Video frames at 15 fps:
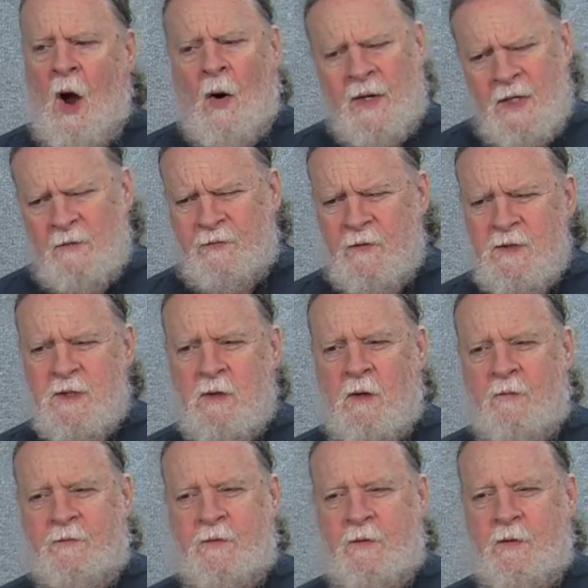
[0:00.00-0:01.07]
All right, now, first
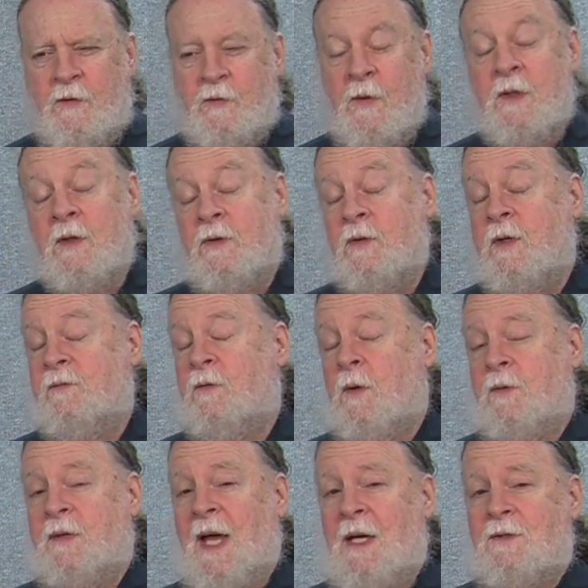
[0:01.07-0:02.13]
off,
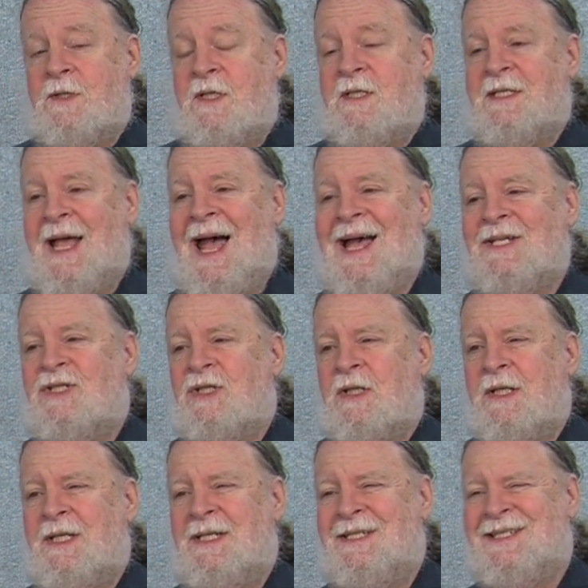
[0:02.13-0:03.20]
334,000 is
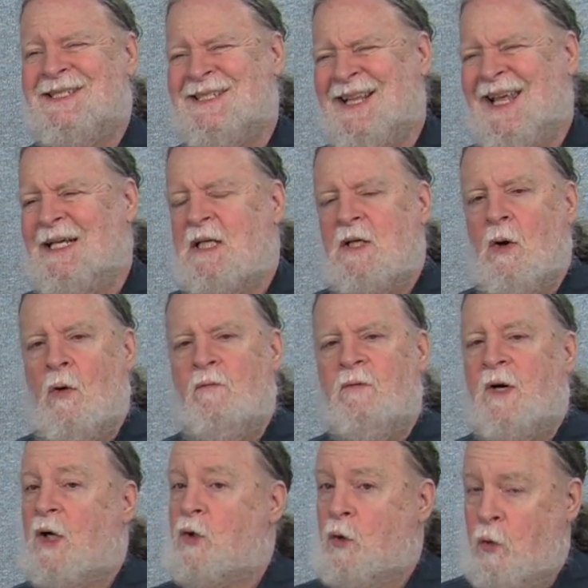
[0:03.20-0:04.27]
actually slightly
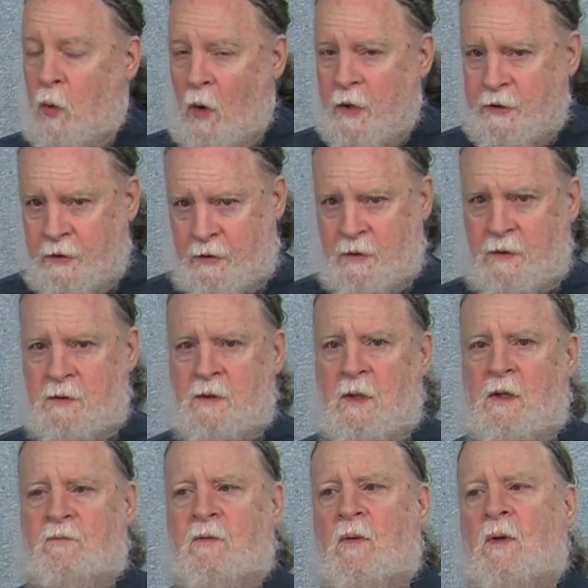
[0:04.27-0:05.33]
over a quarter
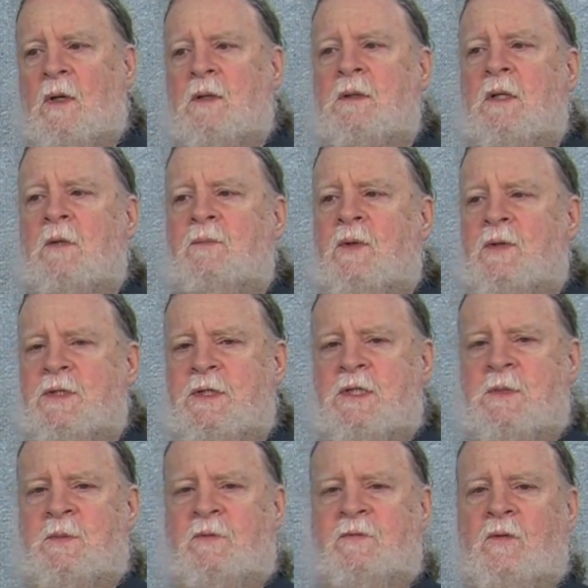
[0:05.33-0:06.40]
of all
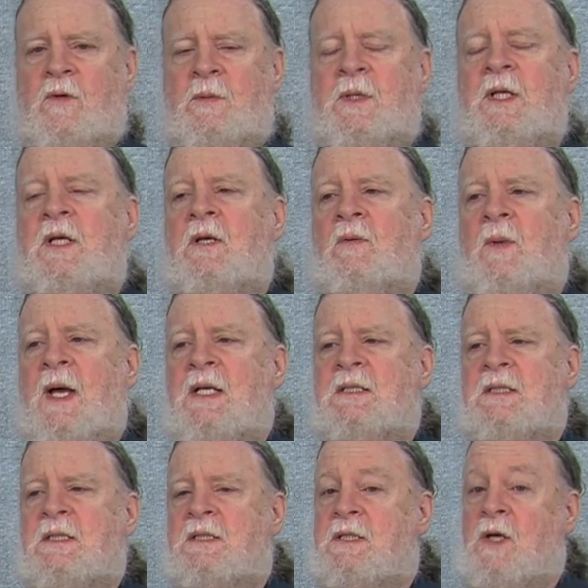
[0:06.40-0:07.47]
abortions performed in the
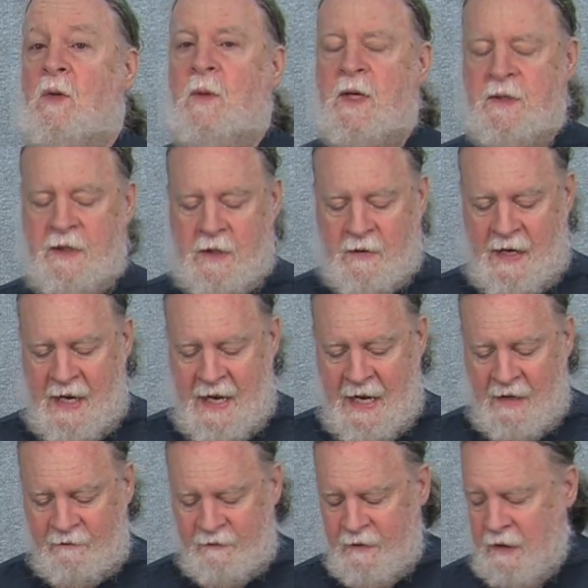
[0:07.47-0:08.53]
U.S. It's nowhere near
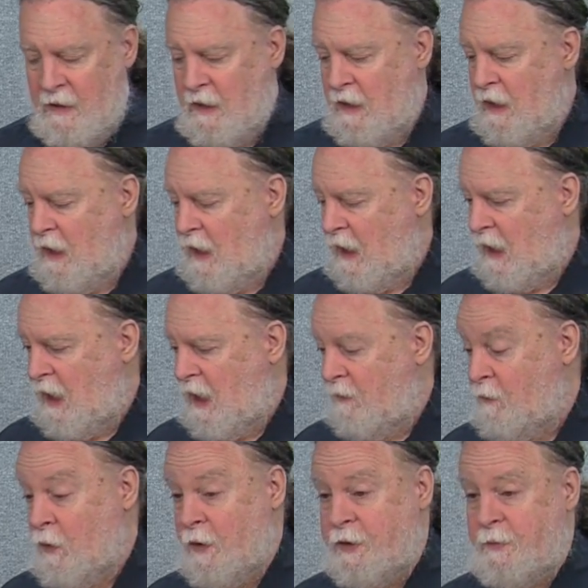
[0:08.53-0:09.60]
half. Uh,
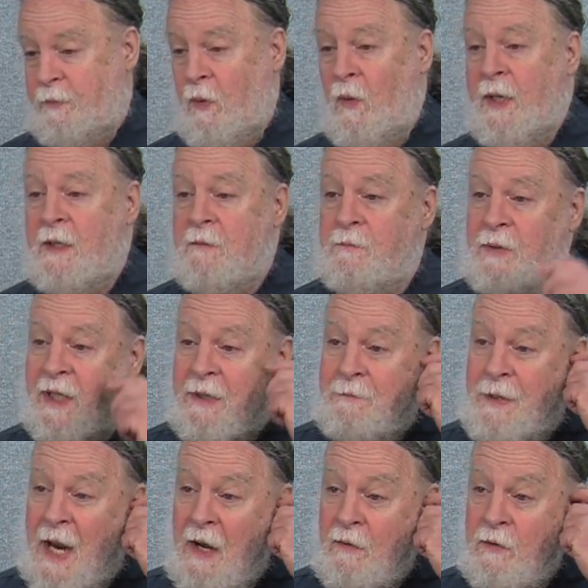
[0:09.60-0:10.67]
more to the point, Planned
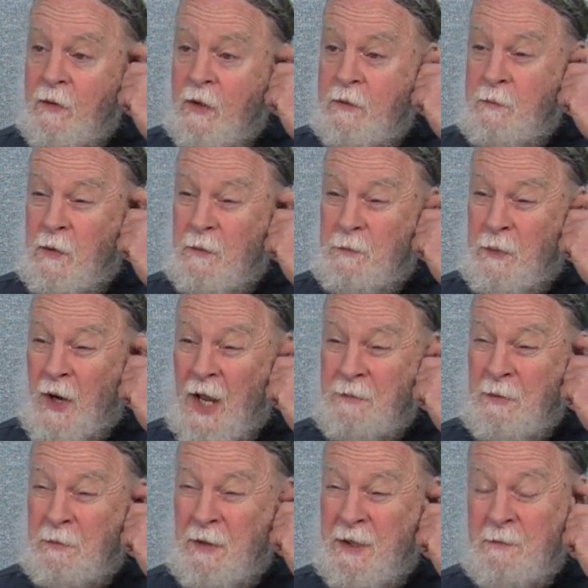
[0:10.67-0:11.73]
Parenthood would
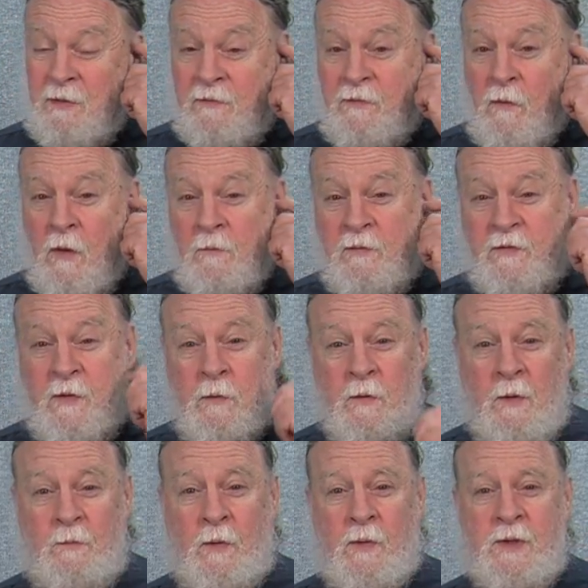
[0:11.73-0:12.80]
probably perform fewer
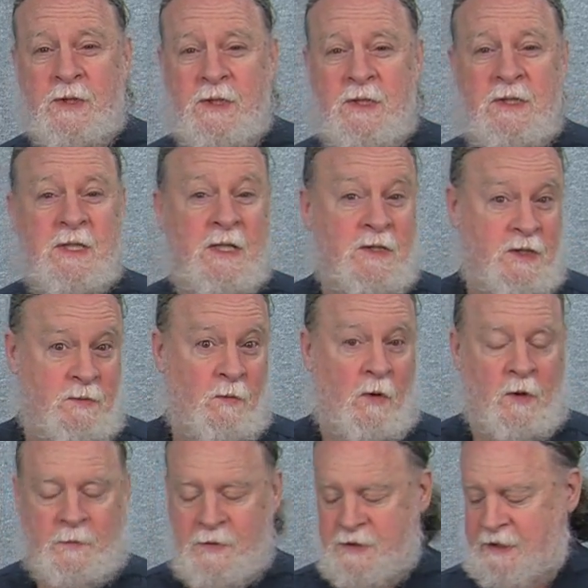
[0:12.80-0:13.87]
abortions at a
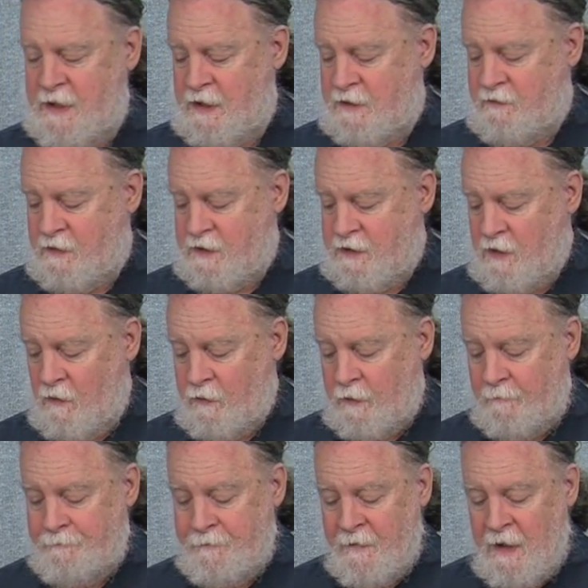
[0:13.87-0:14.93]
smaller percentage of the
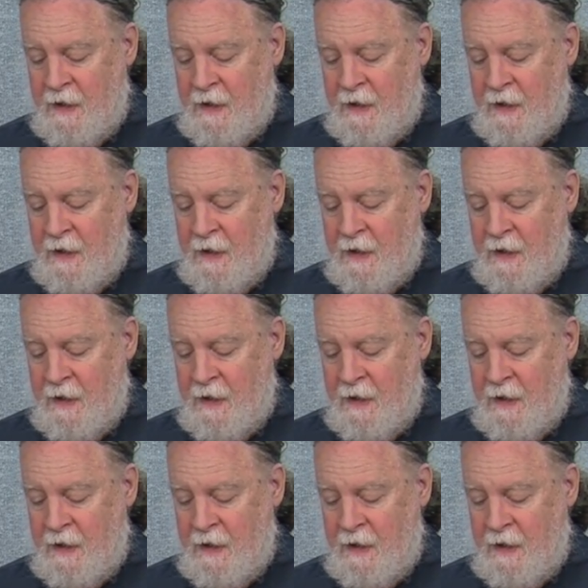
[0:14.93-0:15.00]
total